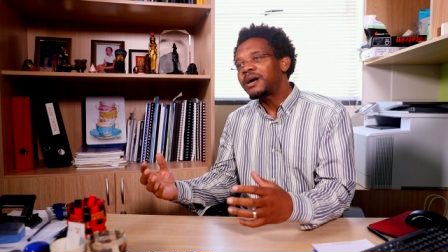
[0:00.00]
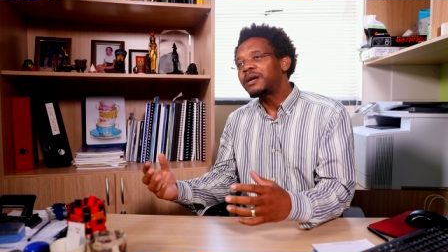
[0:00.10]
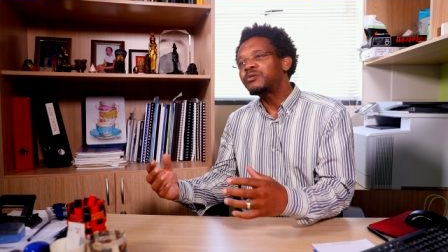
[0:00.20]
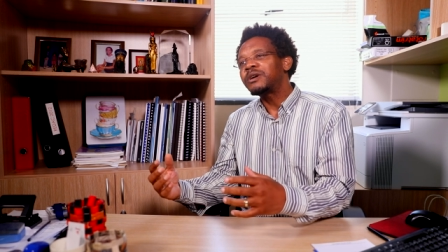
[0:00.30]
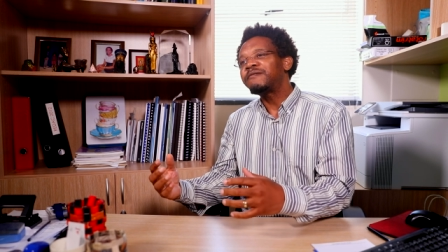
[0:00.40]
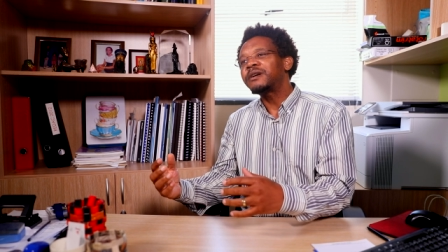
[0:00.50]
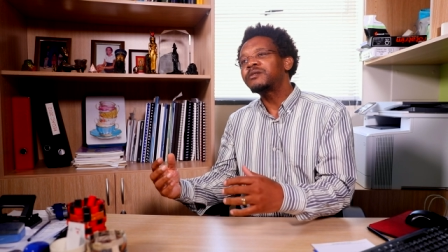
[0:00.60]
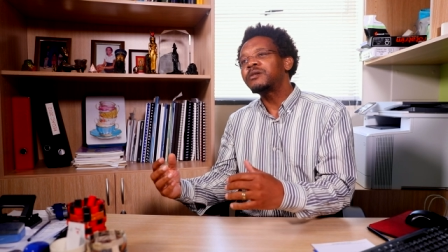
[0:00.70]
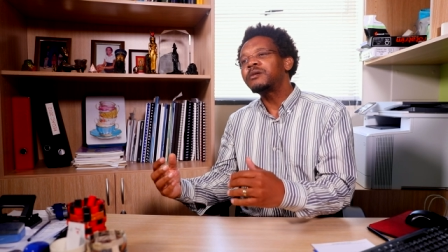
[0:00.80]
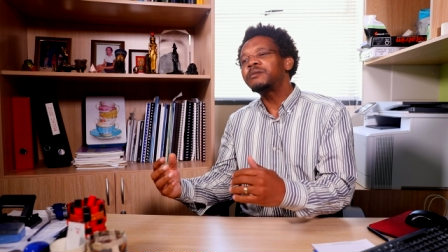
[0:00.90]
Another
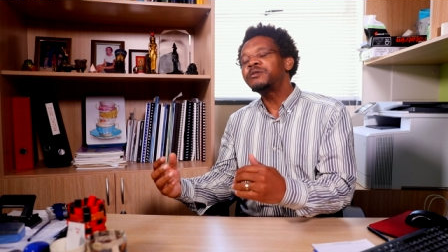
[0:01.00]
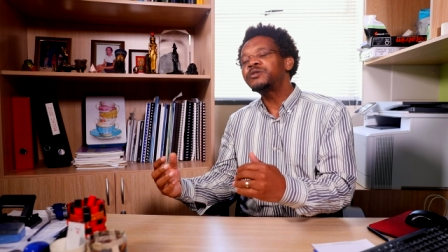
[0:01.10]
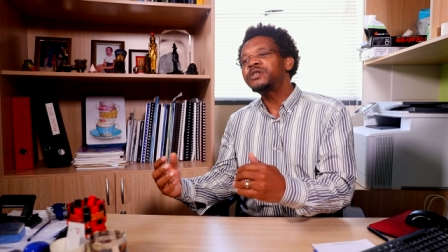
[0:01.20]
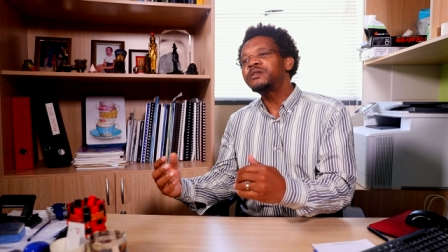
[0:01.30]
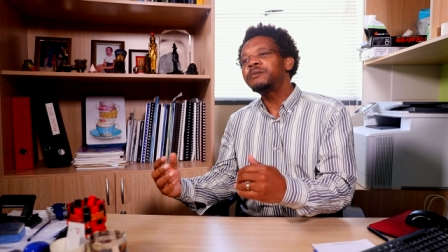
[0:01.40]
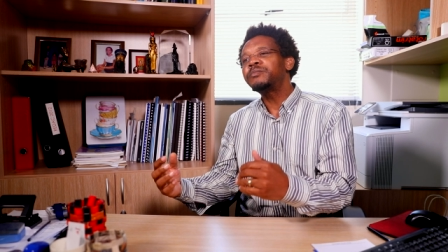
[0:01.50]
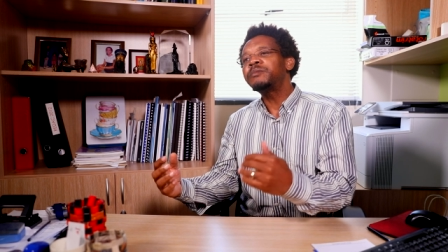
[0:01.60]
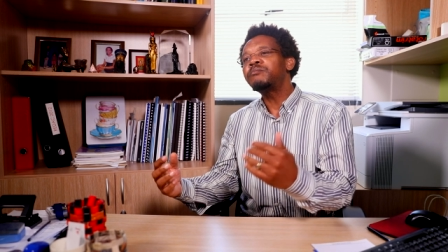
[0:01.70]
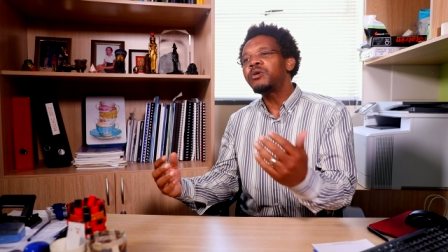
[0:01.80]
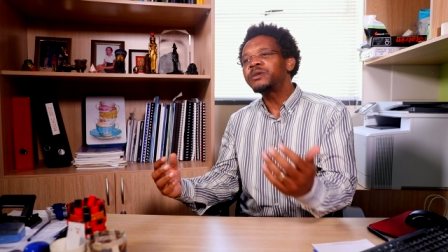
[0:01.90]
factor, the children will
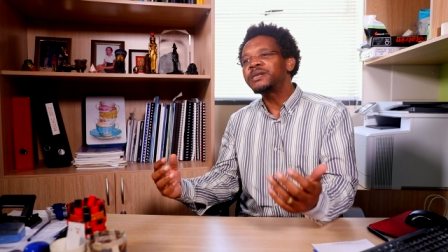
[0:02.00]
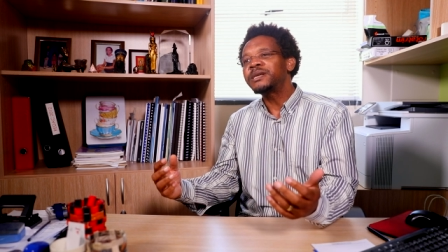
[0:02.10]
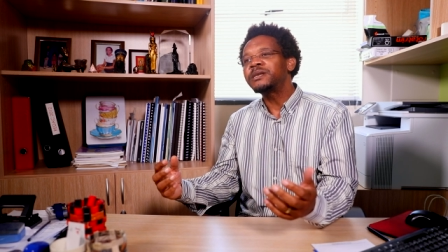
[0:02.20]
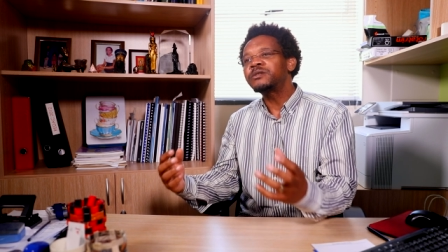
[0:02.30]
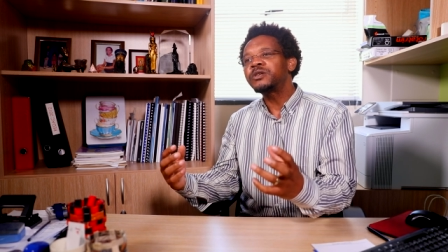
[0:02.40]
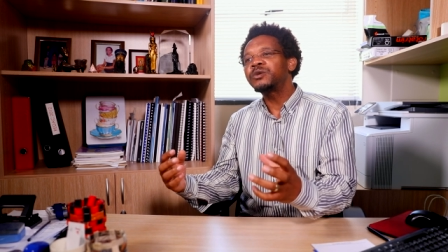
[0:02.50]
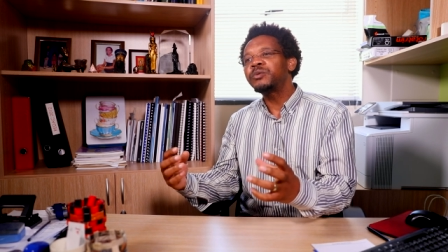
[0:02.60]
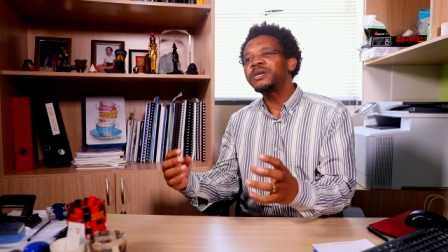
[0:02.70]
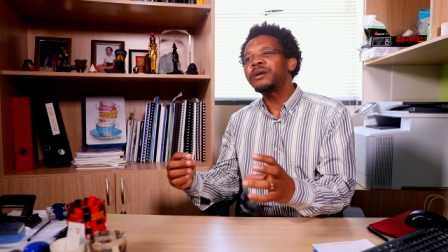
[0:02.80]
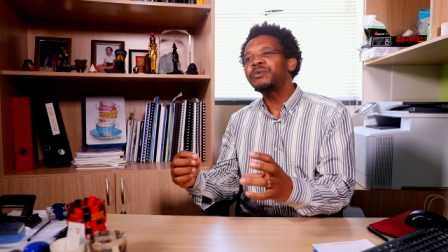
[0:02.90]
be more sick in such a
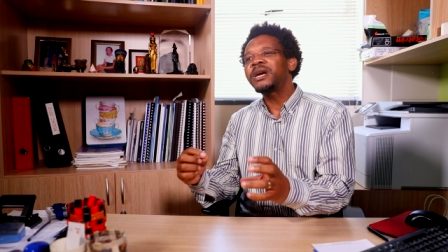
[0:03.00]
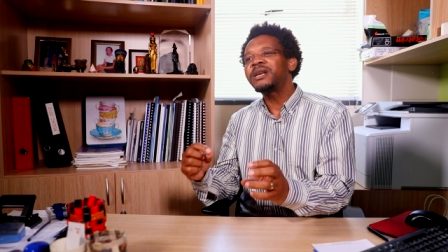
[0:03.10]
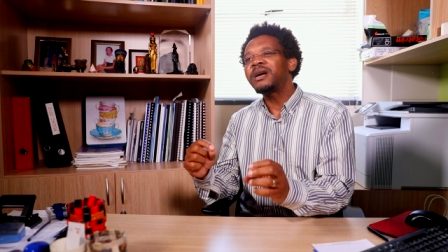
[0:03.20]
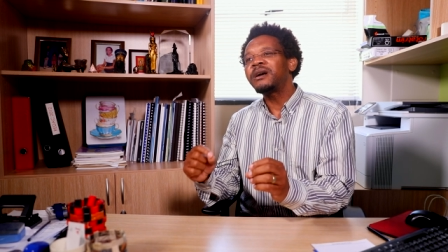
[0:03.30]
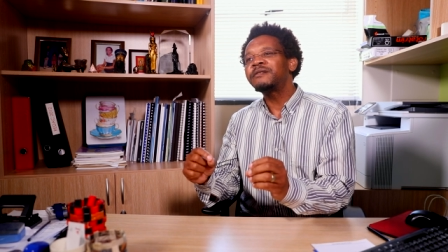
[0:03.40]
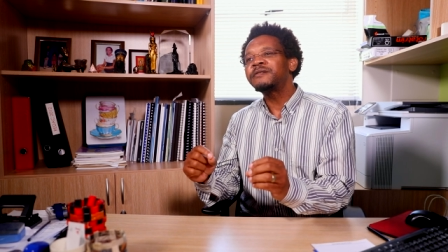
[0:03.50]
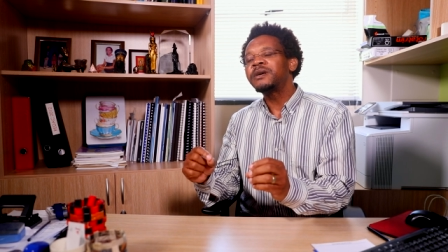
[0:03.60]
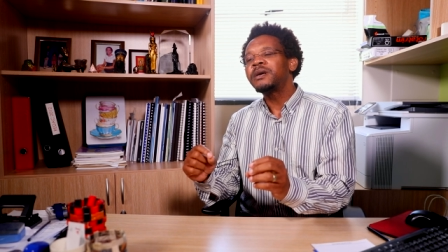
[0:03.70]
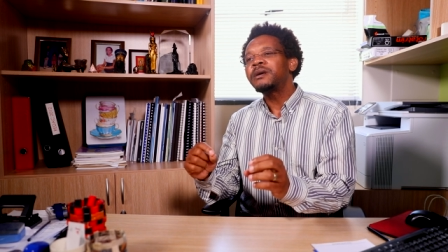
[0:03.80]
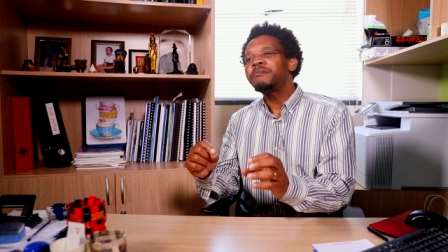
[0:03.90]
way that we can have
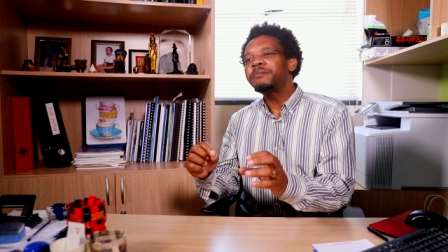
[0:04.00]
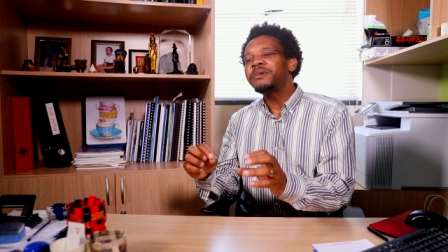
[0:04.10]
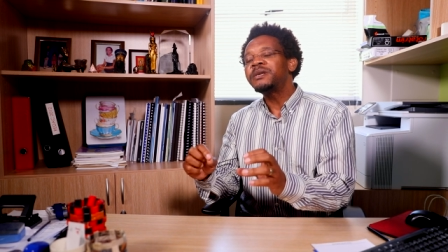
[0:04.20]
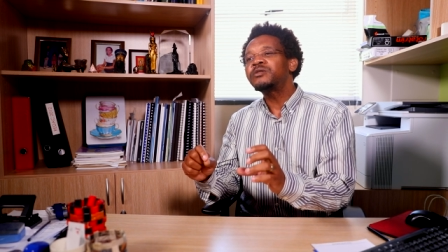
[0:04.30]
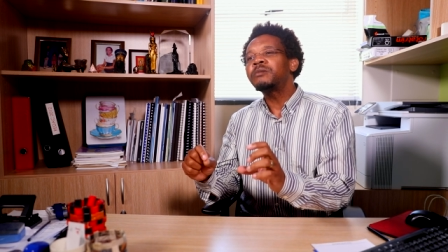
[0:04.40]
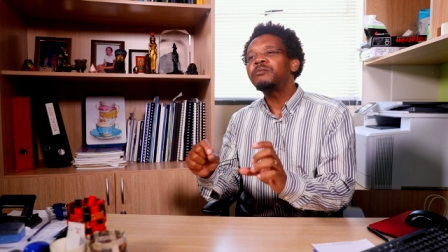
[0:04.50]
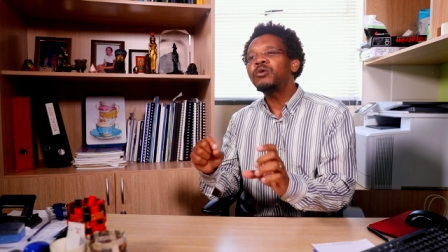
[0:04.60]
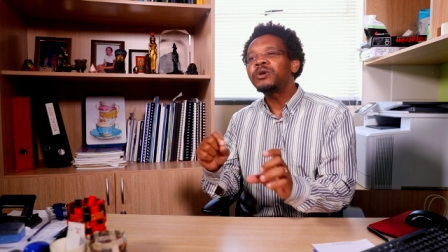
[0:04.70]
maybe some